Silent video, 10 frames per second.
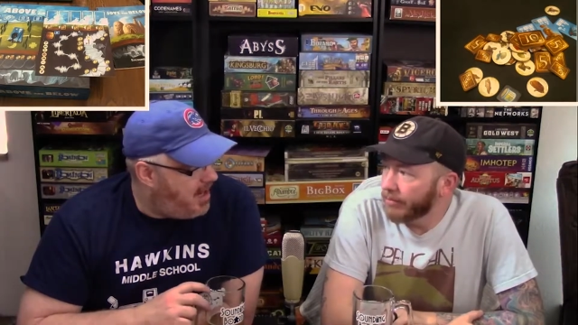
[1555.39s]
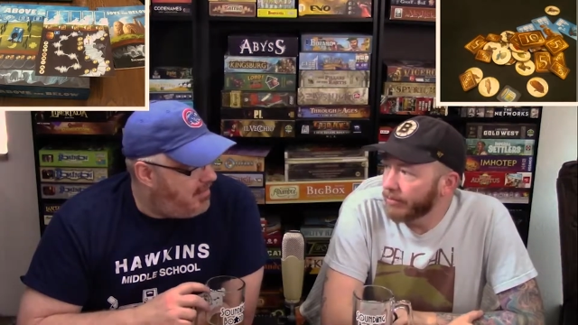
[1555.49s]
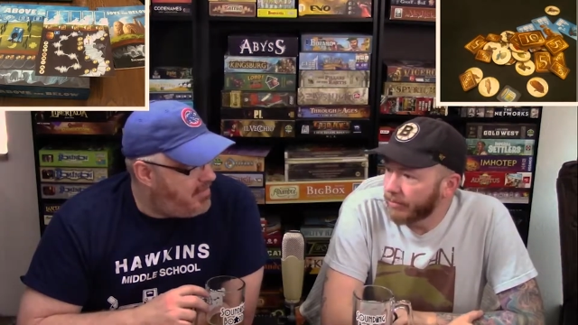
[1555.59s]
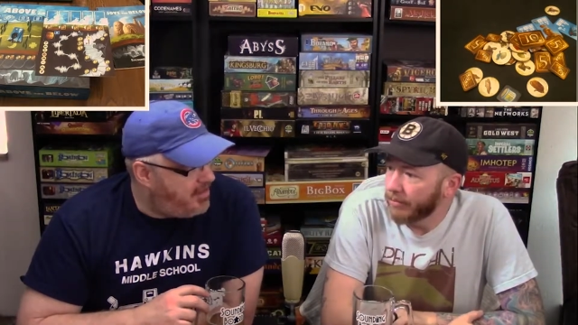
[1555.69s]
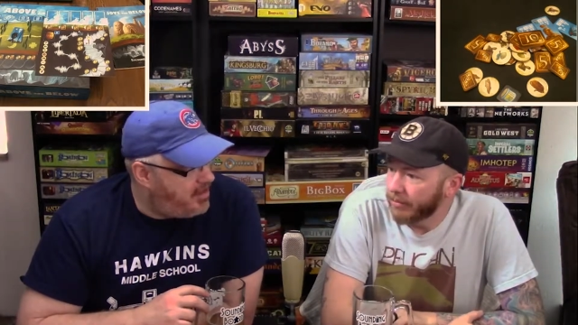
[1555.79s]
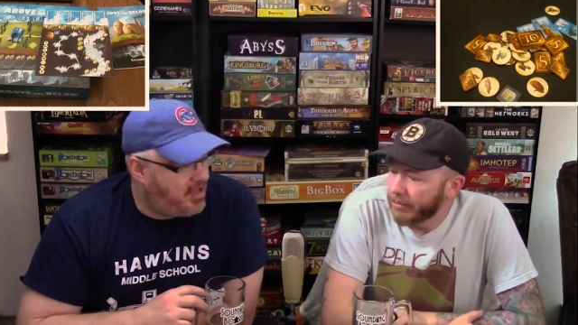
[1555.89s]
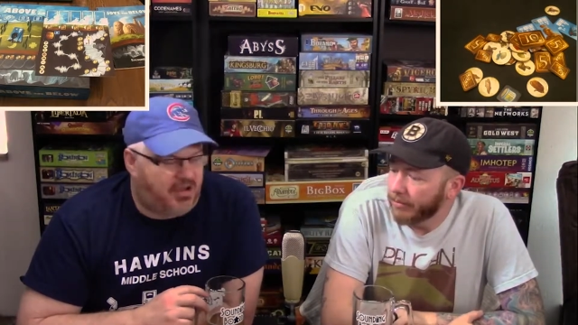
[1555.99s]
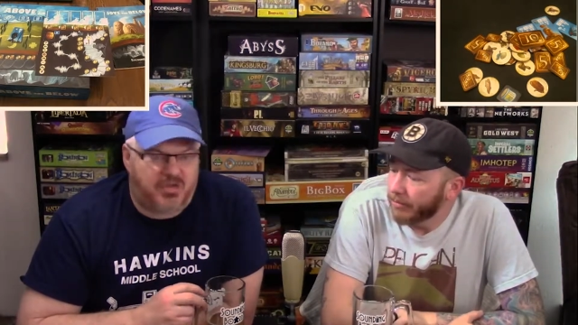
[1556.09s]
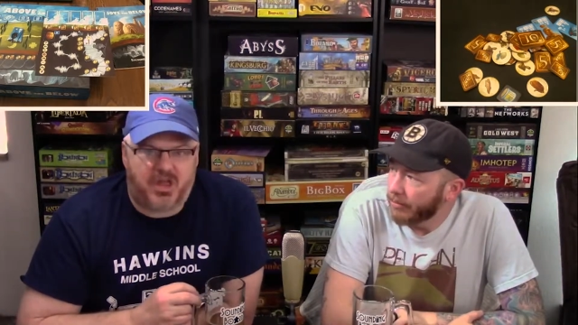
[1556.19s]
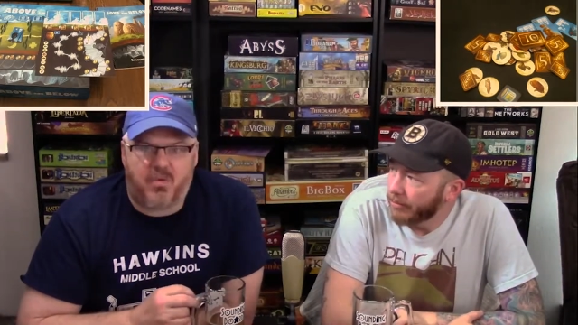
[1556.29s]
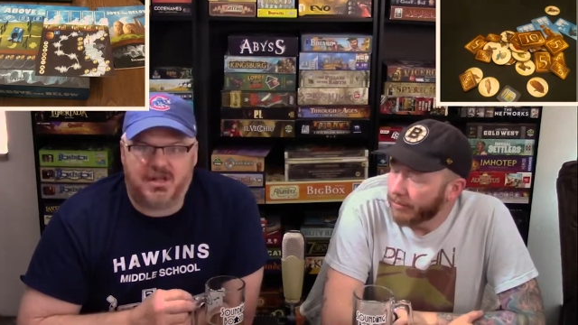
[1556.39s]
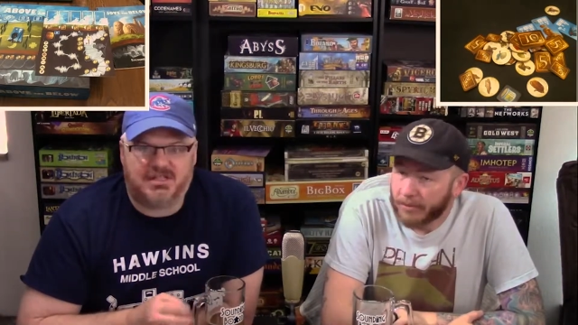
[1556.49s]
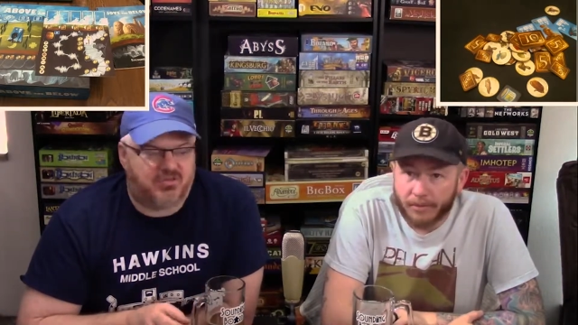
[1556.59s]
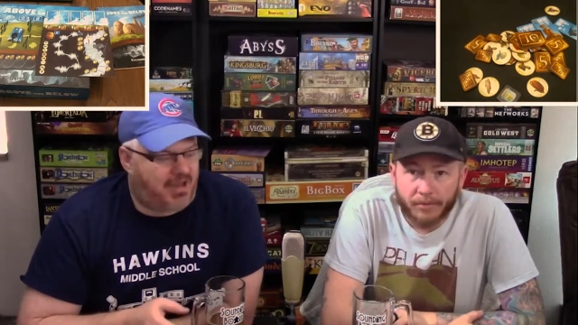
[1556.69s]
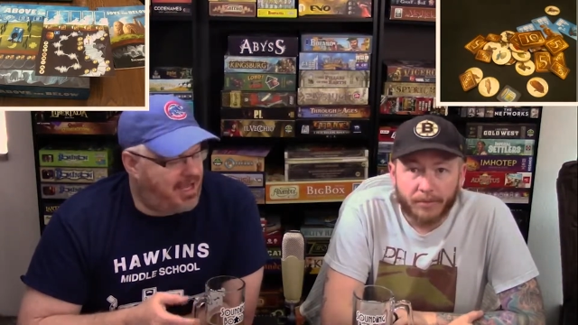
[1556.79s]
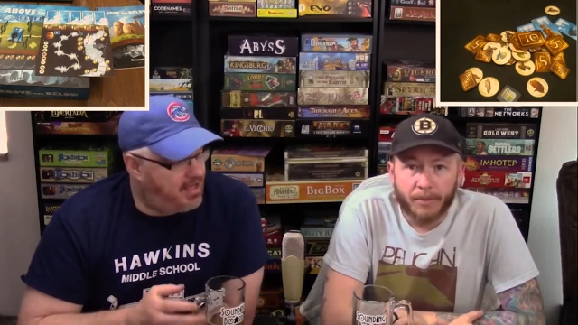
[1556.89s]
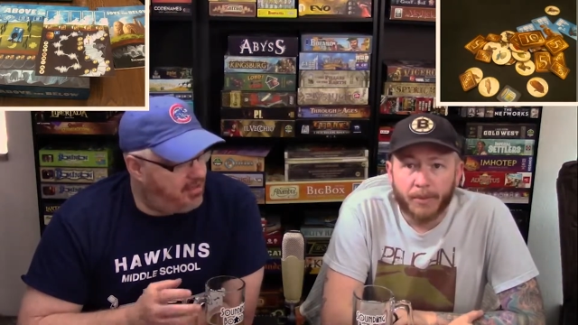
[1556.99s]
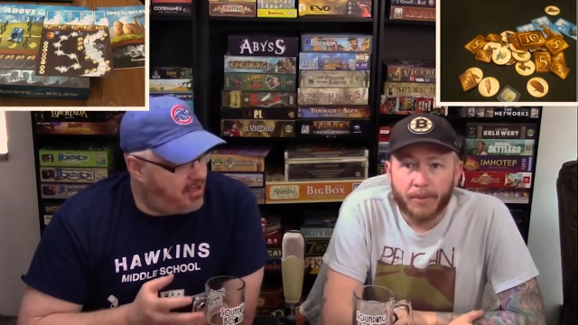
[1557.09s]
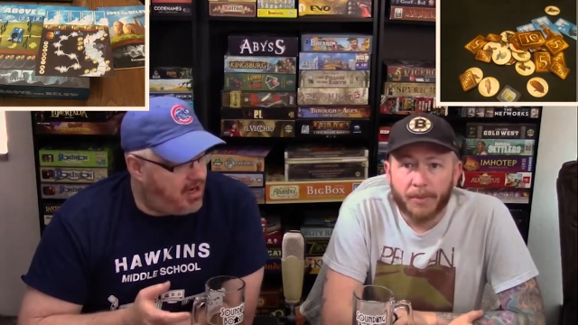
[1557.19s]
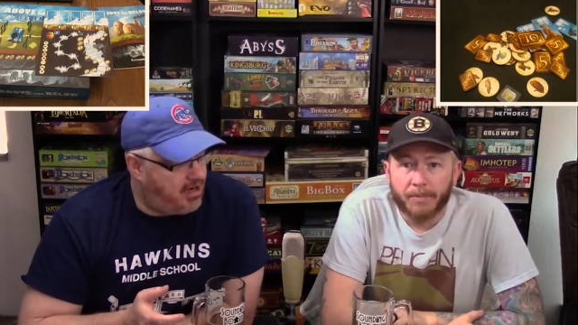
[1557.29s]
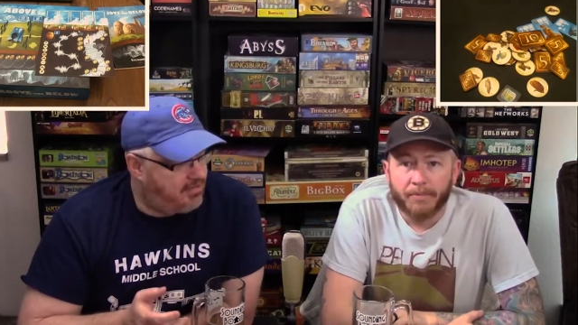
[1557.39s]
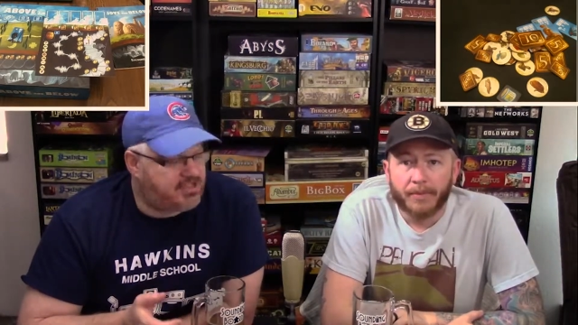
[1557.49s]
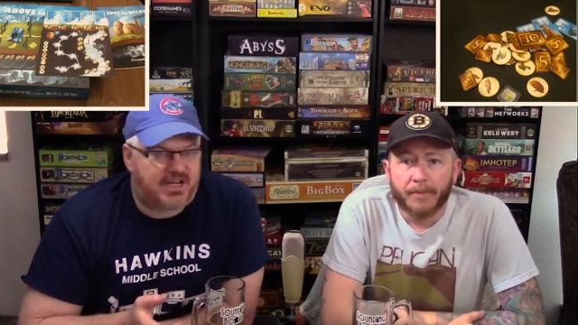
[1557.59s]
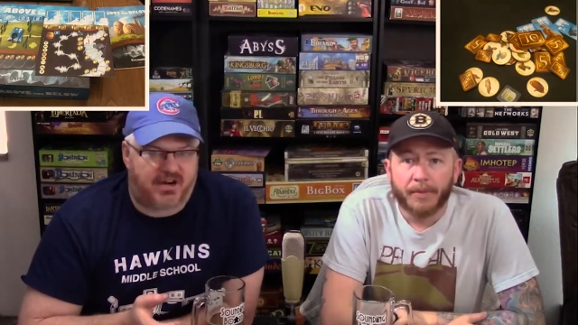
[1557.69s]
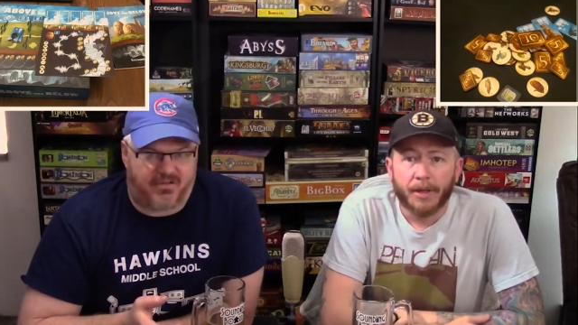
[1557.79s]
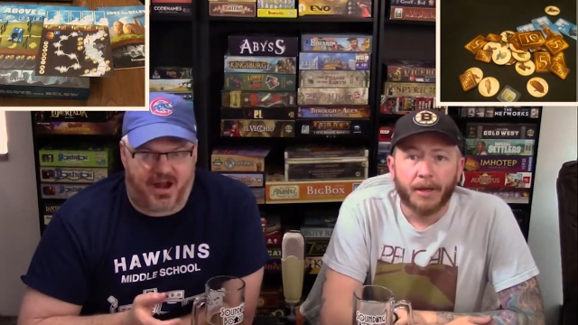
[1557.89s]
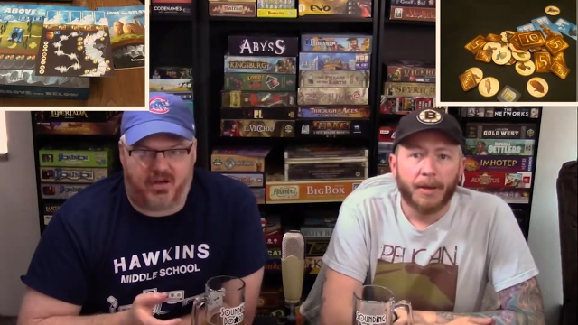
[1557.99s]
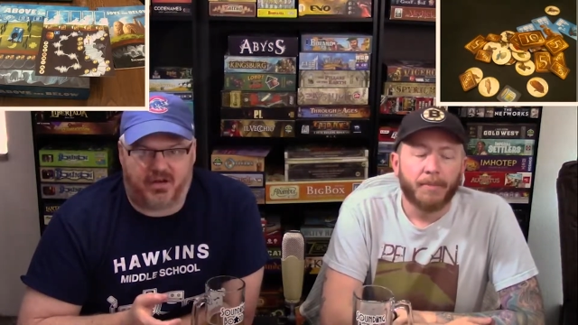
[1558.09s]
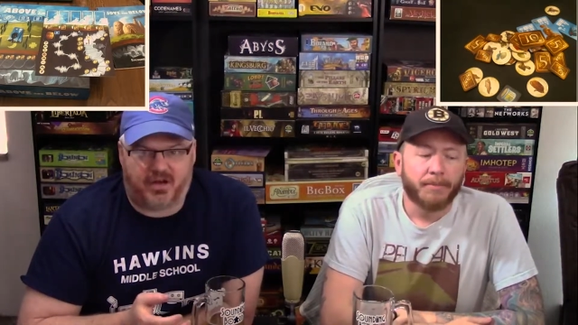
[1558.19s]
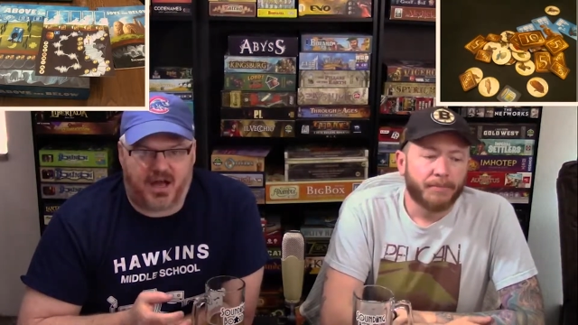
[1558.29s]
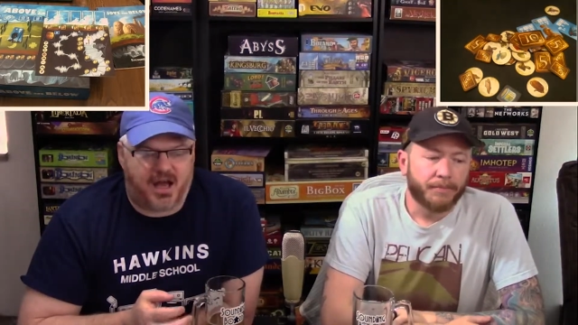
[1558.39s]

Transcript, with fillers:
Speaker 1: um, and then the the ones who like the narrative stick around.